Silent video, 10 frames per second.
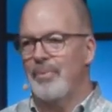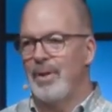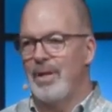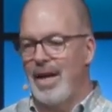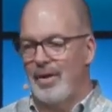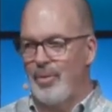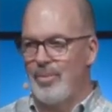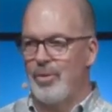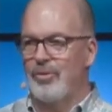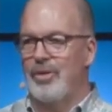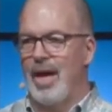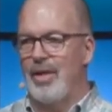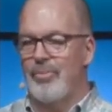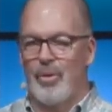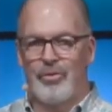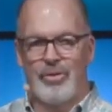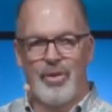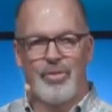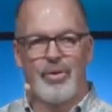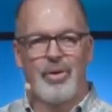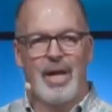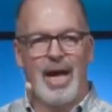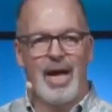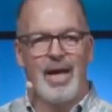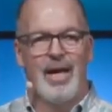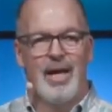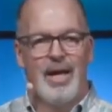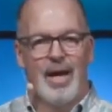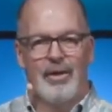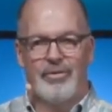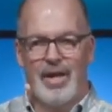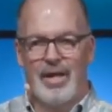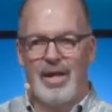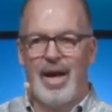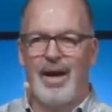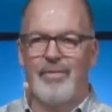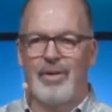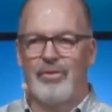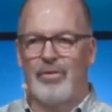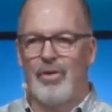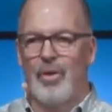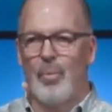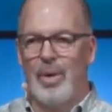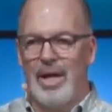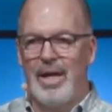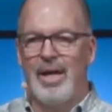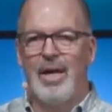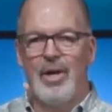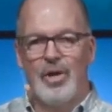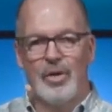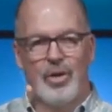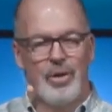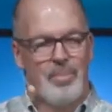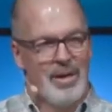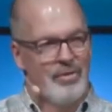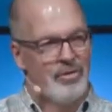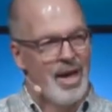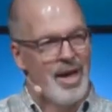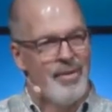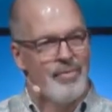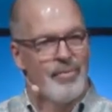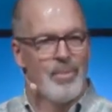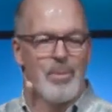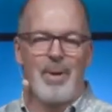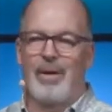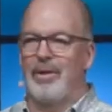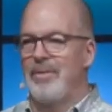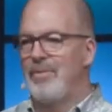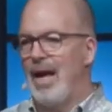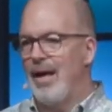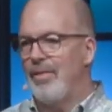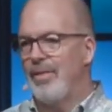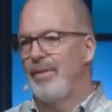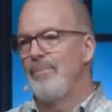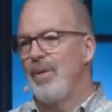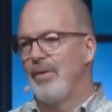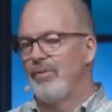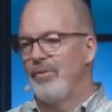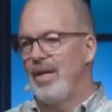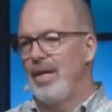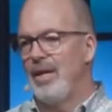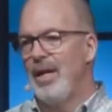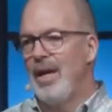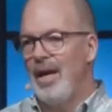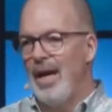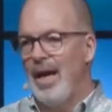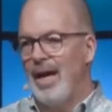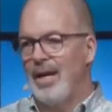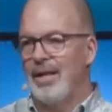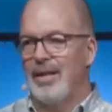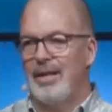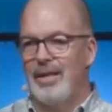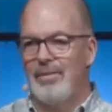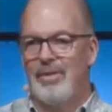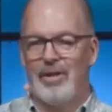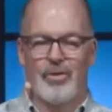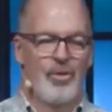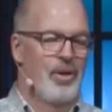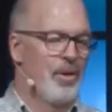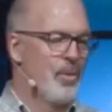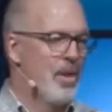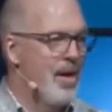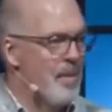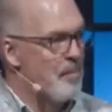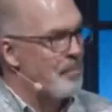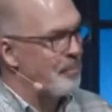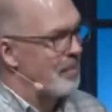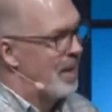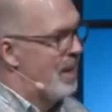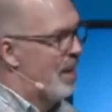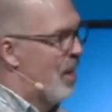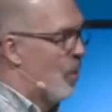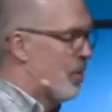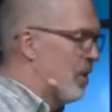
died a criminal's death, rose on the third day, ascended to heaven so that we could be saved from the penalty of death and sin and live eternally with him. Which